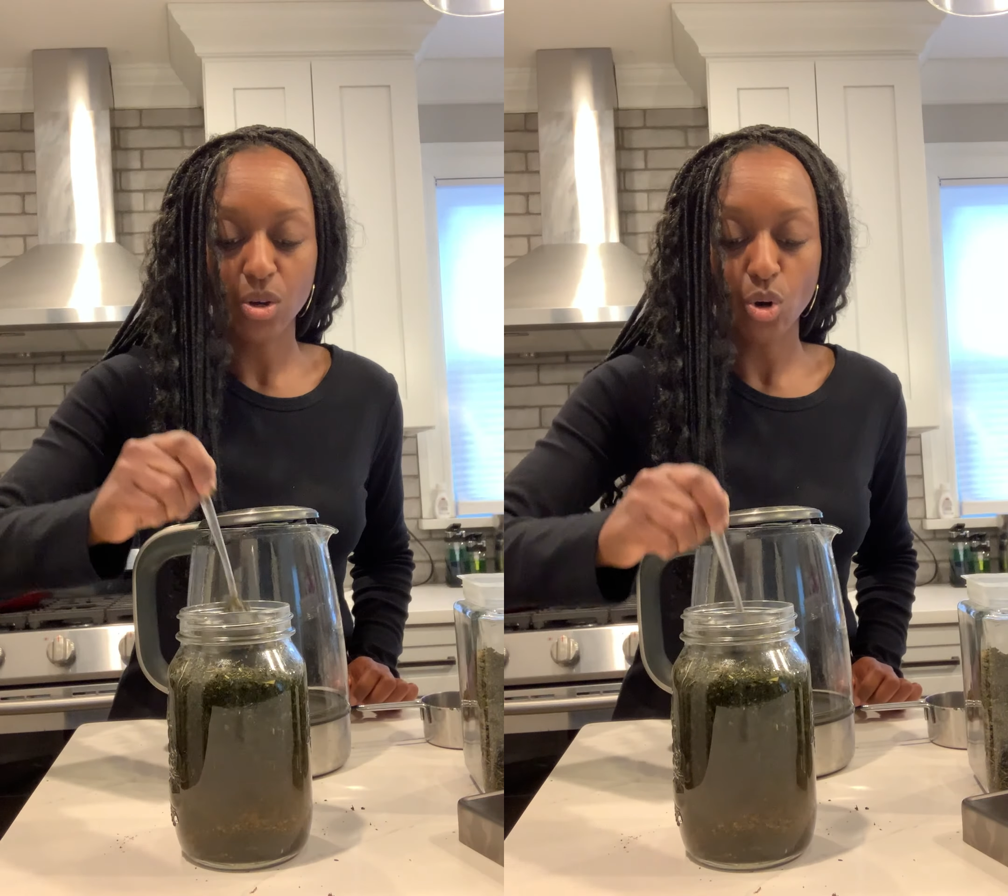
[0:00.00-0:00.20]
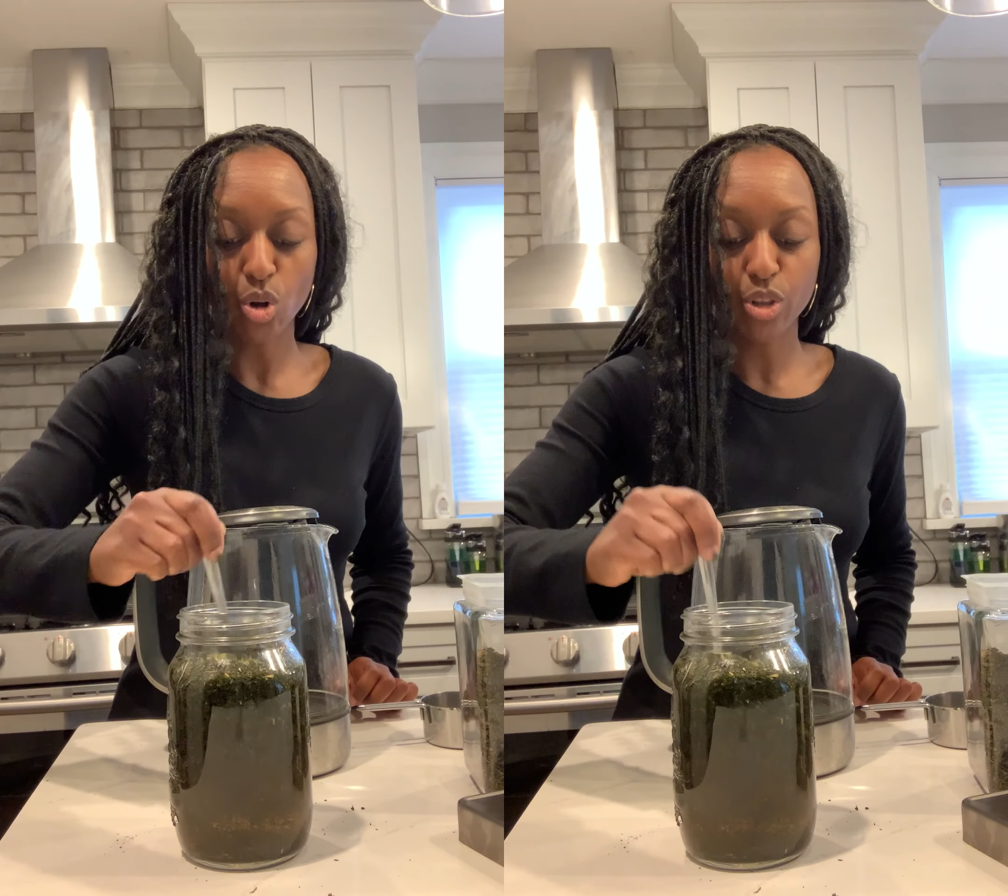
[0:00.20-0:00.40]

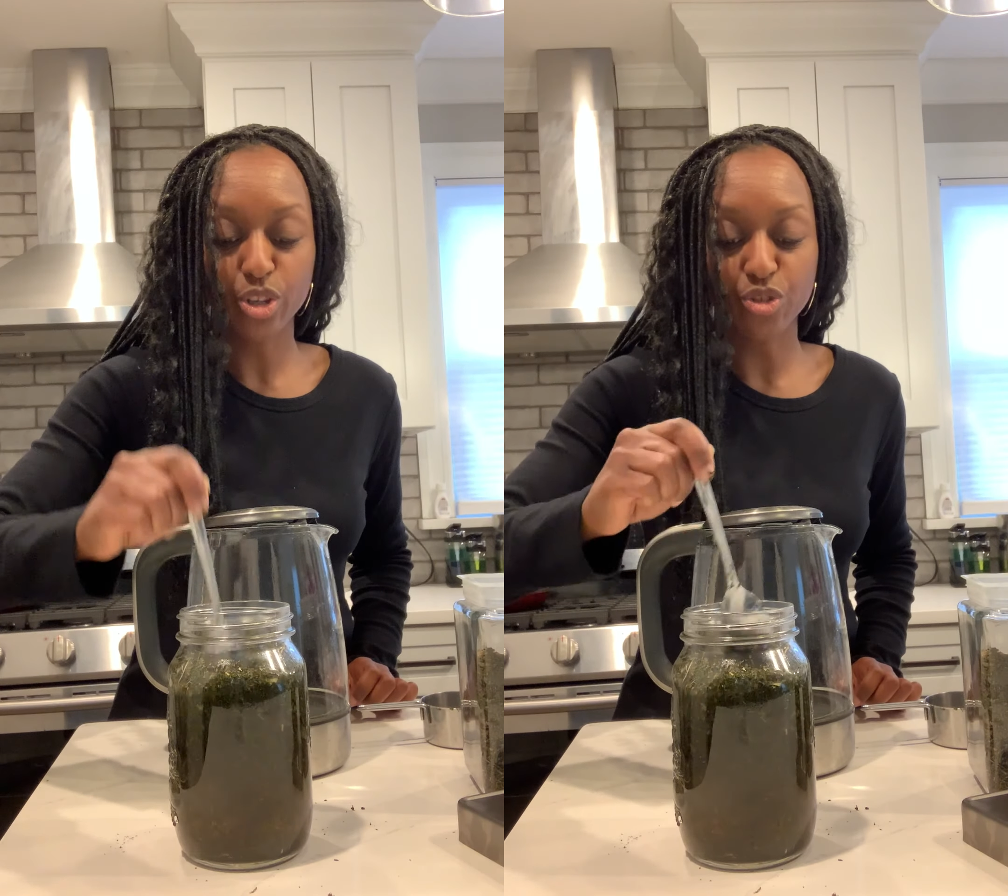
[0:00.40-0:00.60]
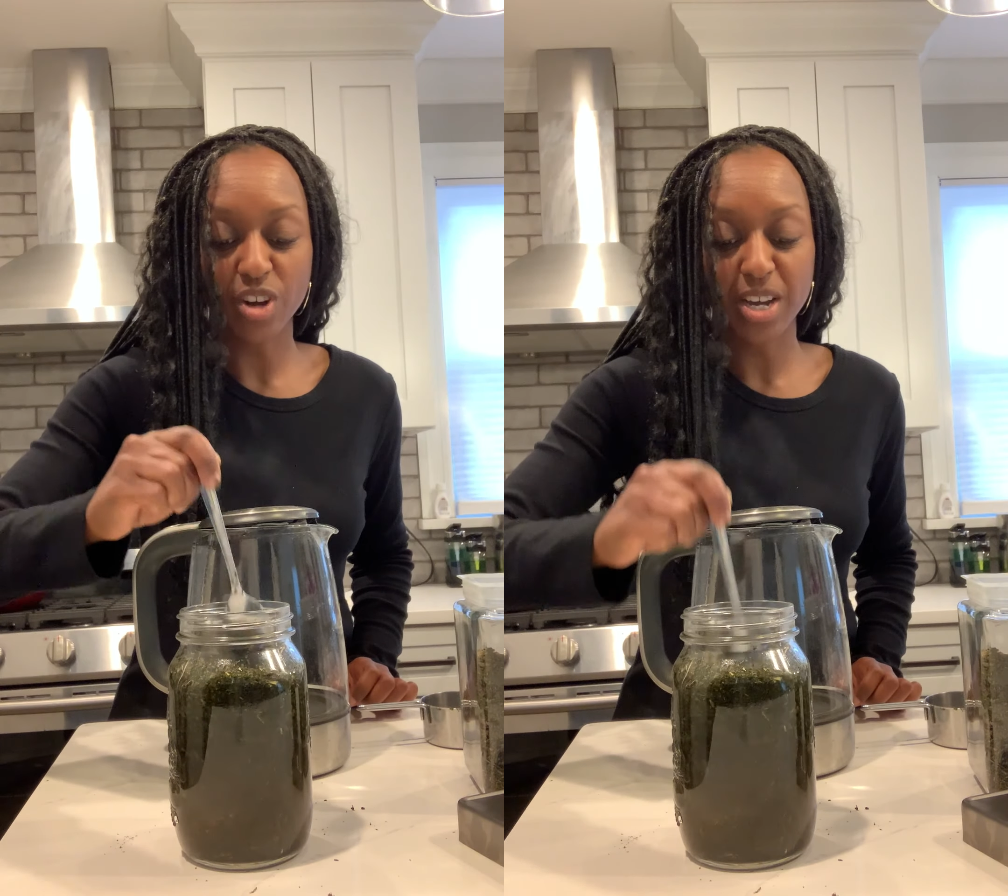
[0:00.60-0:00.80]
all the
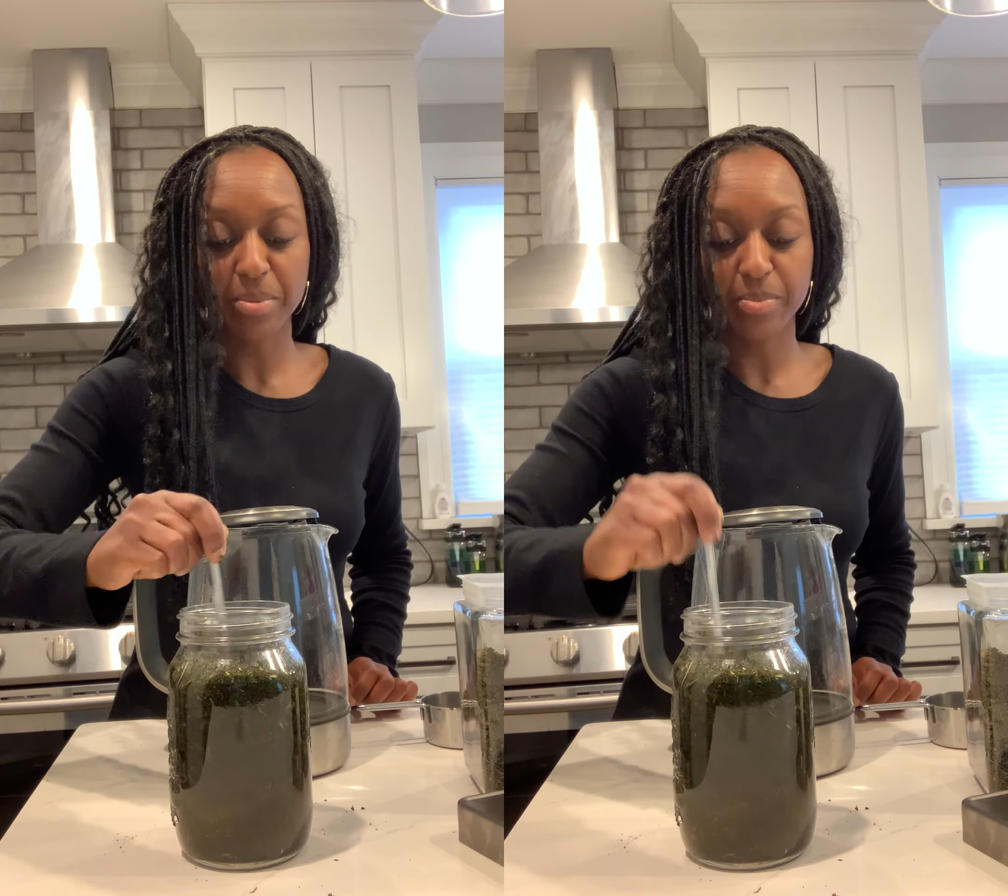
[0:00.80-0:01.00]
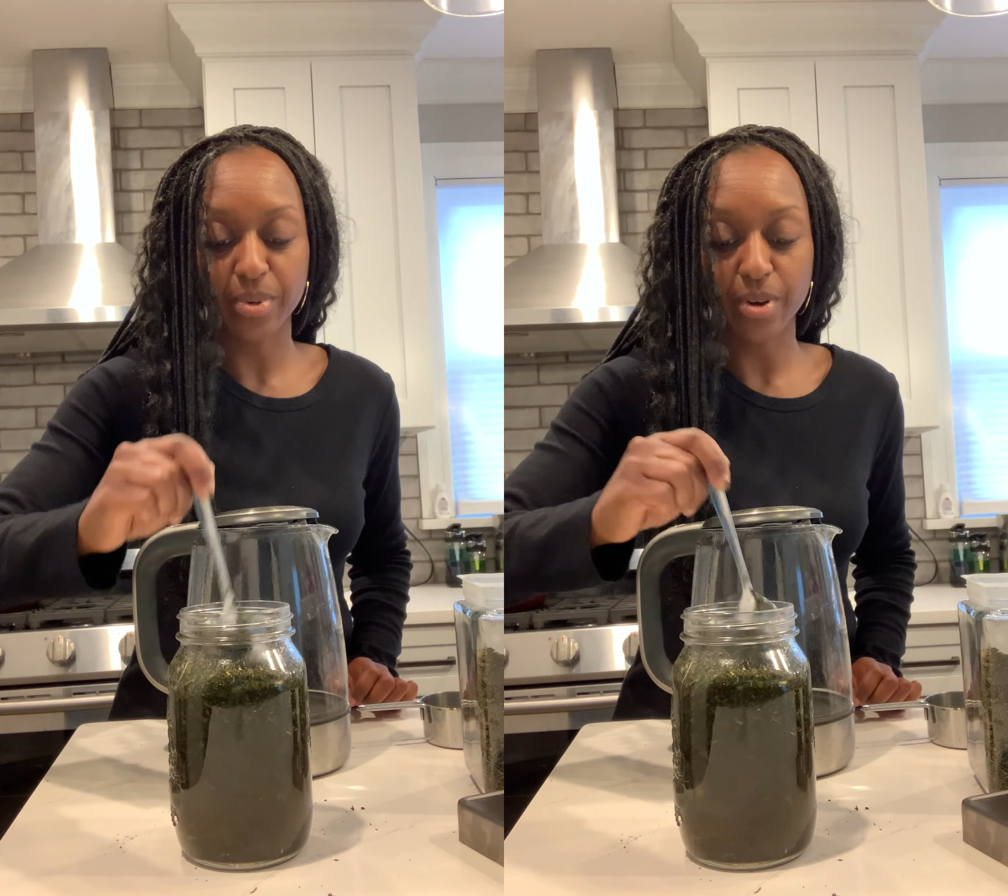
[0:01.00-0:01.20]
dried
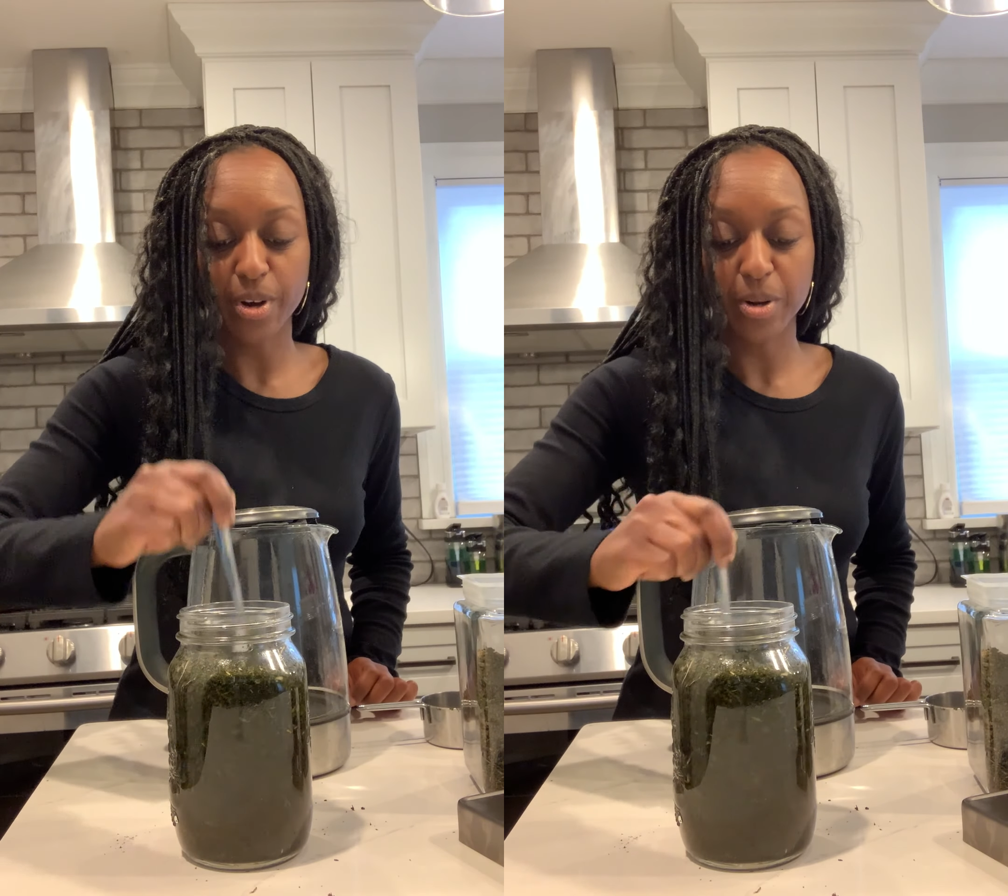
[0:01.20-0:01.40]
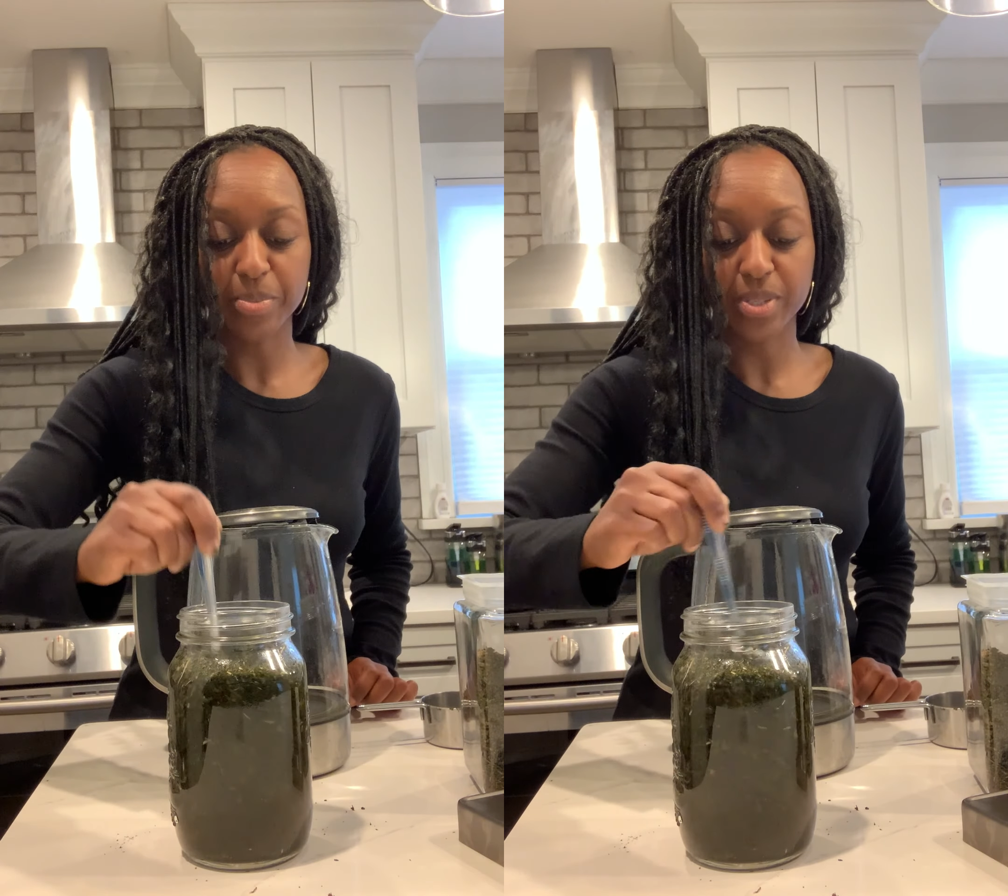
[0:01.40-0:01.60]

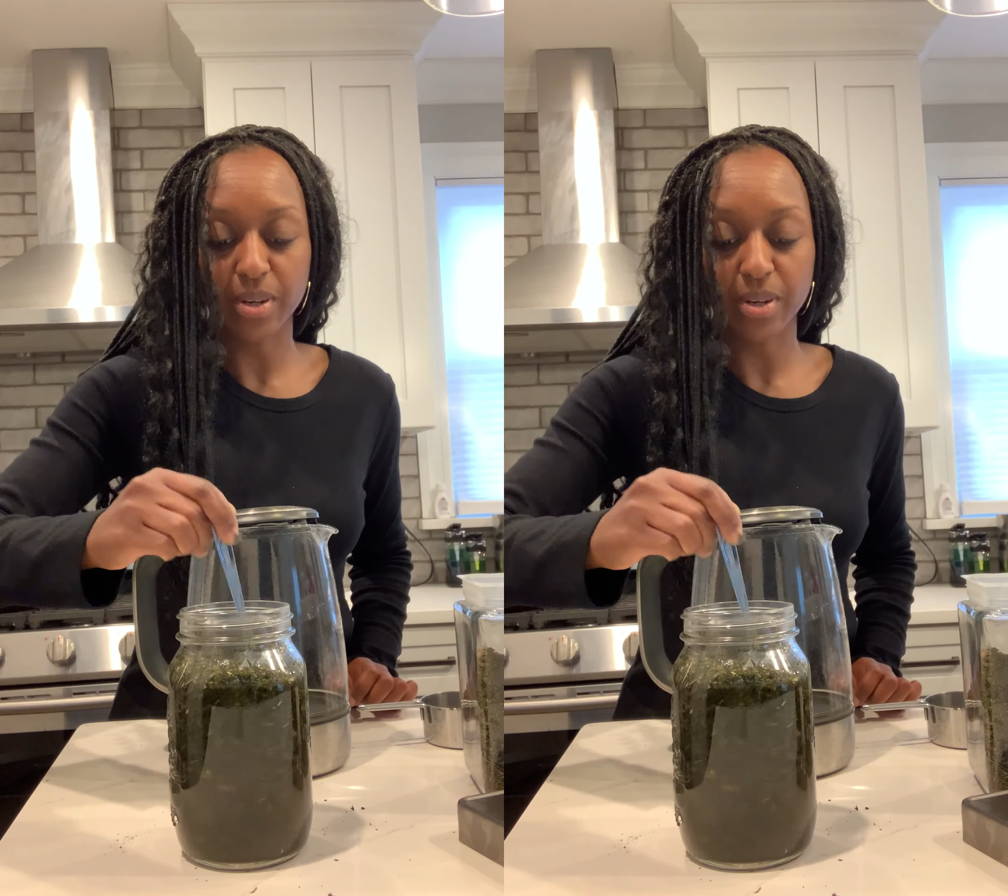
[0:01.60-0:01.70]
herbs